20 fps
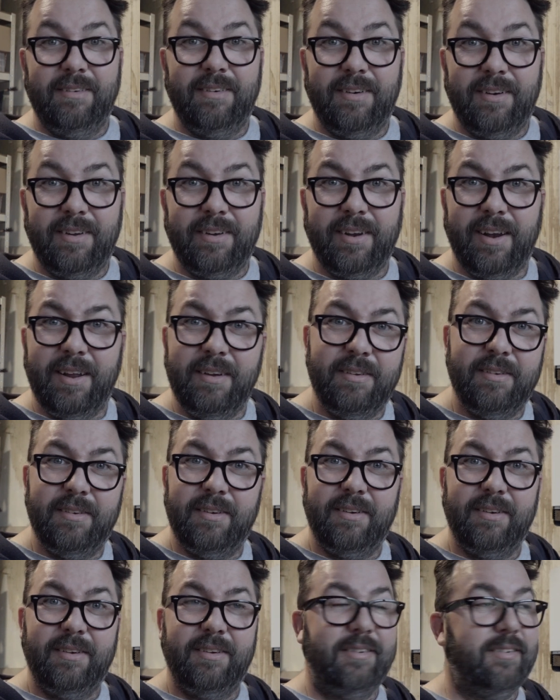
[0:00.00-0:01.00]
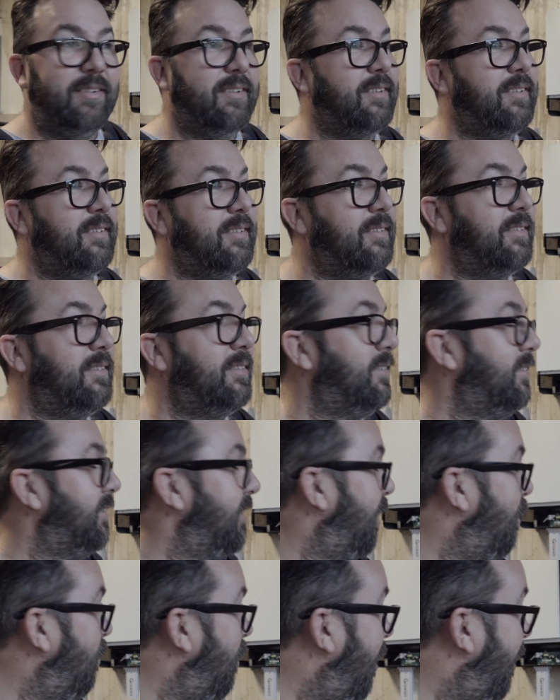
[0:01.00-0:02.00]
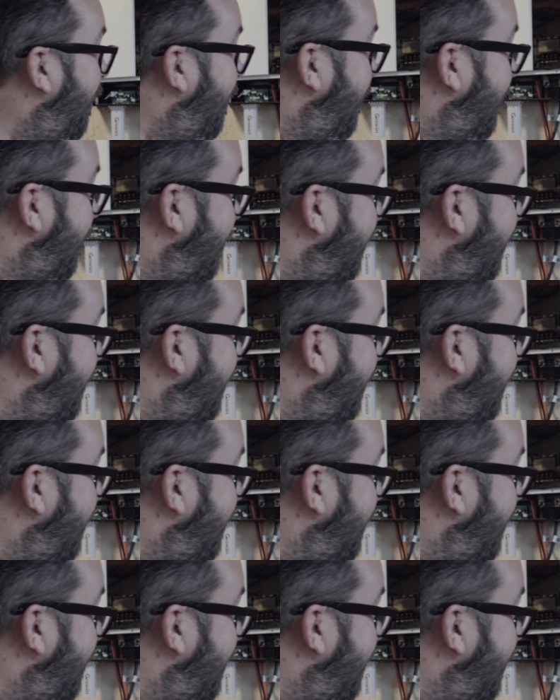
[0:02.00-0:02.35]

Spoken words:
don't know. A what?